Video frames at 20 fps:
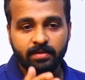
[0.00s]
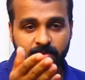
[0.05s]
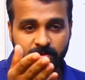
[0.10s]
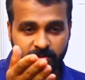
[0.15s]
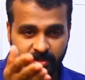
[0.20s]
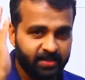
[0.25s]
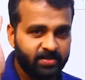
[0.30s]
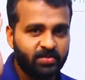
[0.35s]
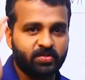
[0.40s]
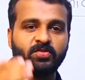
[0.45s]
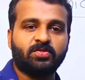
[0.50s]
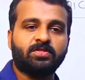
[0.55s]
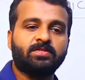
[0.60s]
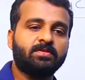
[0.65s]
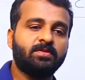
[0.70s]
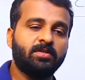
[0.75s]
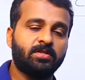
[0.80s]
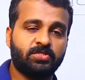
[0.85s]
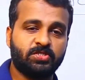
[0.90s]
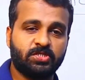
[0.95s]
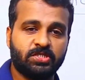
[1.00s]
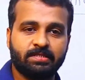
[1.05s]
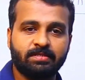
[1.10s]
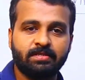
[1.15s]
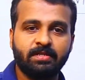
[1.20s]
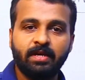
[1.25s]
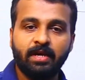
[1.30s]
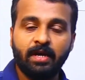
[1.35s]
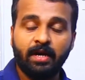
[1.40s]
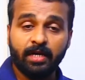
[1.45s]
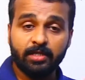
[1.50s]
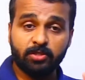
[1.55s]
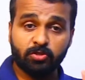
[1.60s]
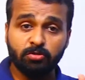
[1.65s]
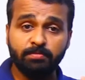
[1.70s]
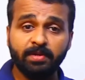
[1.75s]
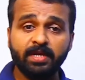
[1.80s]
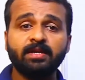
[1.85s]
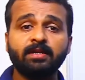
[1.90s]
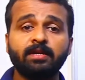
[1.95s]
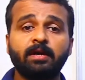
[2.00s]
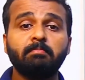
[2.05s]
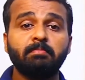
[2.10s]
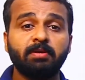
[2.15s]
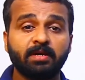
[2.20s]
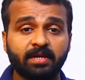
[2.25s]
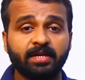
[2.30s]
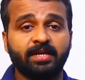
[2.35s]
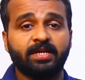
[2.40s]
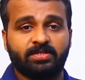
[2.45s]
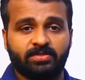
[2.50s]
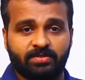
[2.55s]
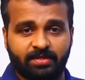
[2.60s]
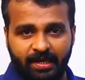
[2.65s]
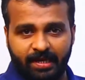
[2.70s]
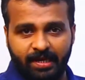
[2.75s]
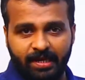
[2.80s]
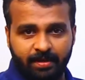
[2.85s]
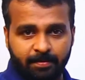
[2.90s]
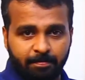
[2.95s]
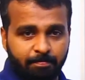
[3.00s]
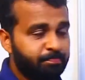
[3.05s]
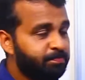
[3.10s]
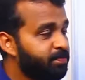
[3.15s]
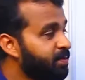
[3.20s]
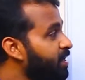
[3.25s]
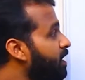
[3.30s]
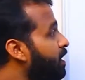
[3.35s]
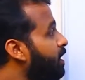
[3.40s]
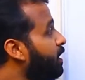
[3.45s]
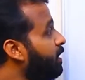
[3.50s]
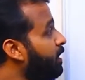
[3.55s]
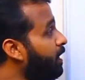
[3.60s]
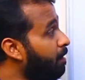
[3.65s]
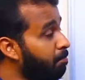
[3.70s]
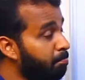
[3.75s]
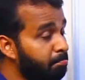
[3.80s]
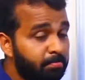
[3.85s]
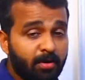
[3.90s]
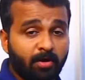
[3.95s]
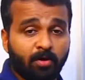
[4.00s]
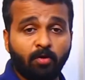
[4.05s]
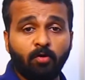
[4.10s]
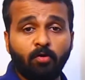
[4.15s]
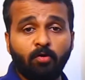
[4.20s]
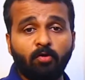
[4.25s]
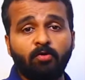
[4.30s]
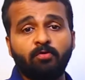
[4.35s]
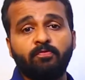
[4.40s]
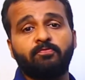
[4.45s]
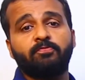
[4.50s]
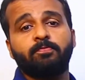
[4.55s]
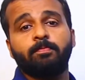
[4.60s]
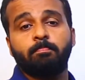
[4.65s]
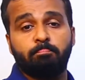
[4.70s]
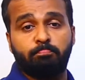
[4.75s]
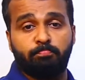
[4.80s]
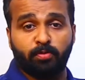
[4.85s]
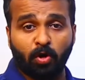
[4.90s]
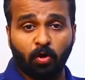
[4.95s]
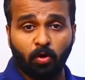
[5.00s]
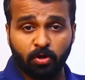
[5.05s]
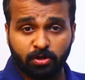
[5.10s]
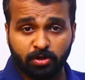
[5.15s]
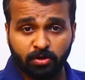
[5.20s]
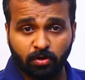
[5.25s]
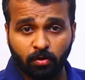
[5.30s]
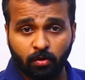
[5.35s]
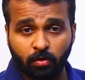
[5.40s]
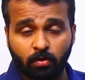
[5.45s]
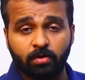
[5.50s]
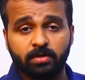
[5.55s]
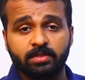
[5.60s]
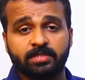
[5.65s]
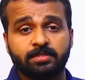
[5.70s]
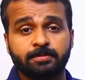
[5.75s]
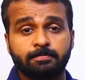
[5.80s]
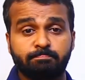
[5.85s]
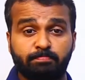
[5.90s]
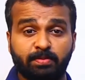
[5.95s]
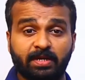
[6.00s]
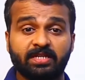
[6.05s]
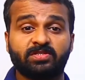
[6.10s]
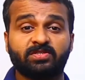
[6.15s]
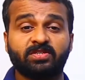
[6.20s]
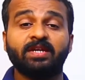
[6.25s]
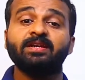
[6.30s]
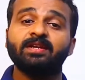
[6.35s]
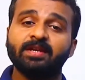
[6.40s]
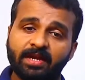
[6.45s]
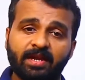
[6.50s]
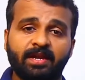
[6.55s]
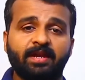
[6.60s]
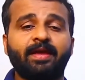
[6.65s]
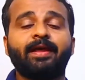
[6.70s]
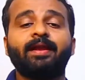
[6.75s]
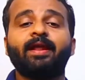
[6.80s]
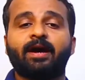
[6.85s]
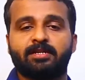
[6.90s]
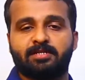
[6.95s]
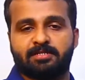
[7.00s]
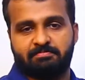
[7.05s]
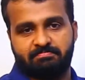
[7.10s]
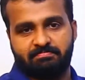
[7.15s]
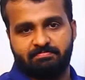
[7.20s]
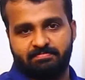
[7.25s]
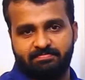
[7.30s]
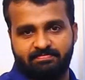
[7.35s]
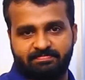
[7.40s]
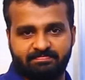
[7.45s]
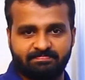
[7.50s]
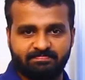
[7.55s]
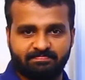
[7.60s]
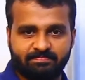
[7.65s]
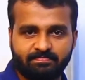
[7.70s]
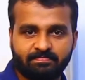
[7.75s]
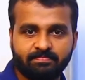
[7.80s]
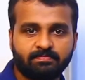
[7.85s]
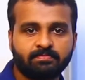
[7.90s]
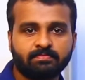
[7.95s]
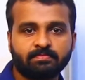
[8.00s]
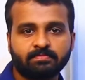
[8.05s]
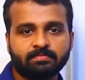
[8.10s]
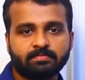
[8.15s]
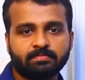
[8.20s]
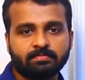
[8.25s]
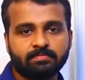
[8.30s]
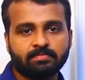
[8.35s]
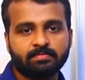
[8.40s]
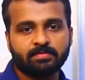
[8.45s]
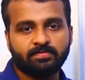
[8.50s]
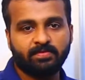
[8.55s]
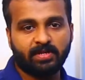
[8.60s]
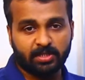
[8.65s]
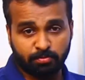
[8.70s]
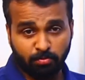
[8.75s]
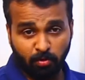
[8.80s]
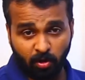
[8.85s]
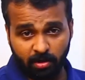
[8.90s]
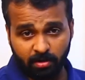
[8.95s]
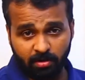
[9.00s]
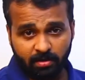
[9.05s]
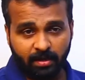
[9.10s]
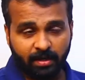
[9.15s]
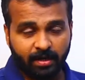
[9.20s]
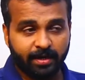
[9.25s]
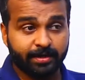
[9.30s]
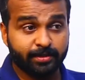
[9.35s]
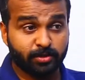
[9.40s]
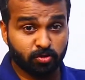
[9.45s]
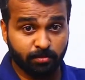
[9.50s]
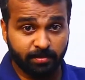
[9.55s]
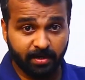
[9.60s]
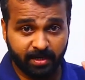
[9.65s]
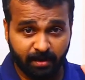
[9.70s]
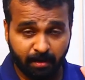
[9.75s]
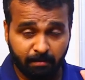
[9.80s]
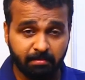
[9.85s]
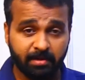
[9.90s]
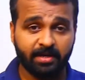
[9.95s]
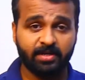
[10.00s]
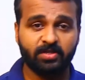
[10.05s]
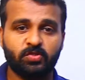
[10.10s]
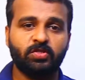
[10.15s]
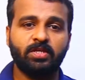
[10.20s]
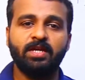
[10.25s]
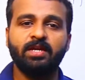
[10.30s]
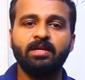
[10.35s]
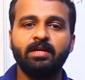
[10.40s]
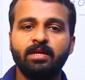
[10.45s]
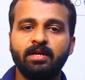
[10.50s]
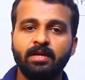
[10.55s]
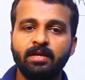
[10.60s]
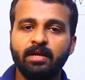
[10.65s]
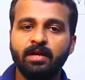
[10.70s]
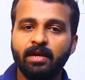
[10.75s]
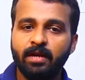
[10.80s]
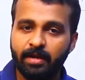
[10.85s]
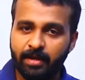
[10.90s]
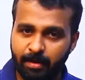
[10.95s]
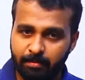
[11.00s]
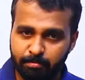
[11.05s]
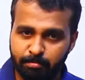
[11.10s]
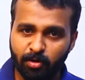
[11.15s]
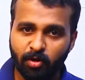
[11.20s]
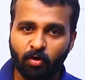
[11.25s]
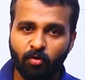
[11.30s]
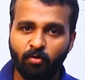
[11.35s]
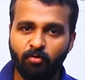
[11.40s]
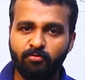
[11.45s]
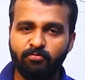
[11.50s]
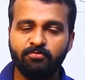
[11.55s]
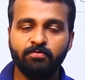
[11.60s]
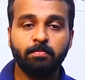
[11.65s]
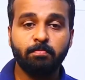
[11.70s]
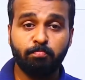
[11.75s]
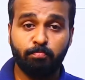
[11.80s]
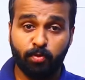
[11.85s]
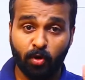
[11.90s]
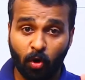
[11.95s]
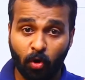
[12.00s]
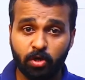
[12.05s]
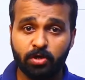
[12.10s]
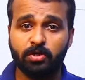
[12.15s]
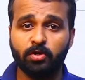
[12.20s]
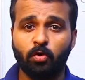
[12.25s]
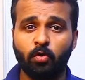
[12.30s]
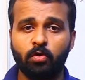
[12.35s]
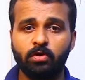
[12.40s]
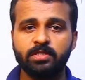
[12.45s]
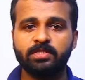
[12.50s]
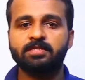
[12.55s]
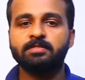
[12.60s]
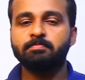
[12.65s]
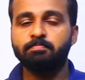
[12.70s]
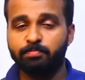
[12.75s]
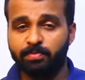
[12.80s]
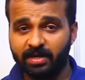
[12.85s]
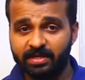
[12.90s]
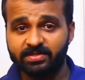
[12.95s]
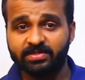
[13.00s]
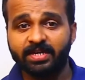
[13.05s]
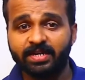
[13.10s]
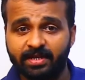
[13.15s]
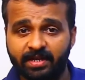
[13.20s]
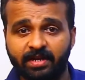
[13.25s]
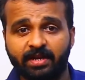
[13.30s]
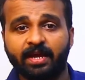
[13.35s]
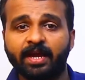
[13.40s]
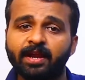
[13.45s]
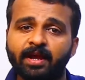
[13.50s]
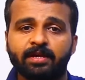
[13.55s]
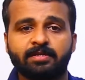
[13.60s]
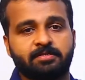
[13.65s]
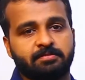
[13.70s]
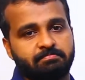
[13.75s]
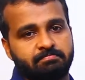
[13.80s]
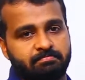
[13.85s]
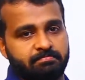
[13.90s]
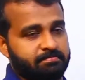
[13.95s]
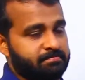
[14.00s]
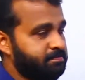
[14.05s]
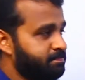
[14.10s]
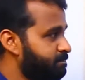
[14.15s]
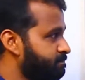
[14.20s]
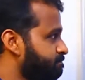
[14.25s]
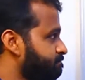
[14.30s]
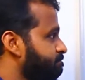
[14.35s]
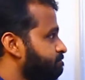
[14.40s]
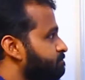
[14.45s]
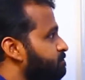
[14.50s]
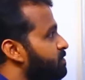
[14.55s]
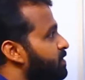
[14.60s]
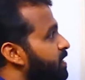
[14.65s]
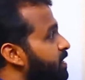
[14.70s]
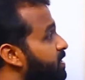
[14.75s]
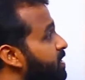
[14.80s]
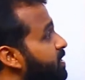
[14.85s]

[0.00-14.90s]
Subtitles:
Yes, good. Atomic number is the number of protons present in an atom. Once more, atomic number the number of protons present in an atom. It